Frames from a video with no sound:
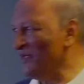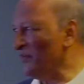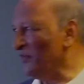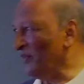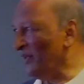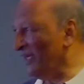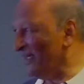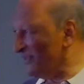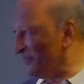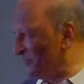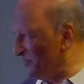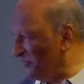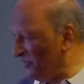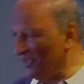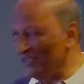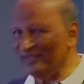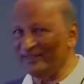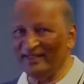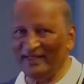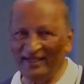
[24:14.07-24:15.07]
We had to do it
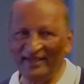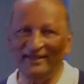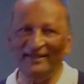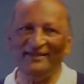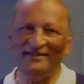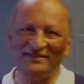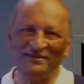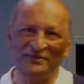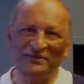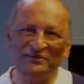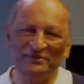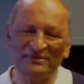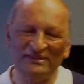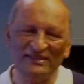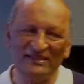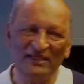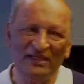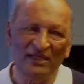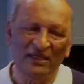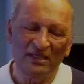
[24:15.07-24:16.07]
in the Indian
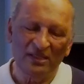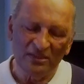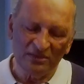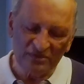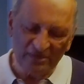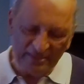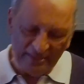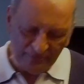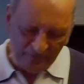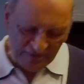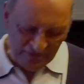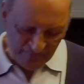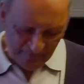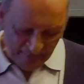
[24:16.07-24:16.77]
schools. So that was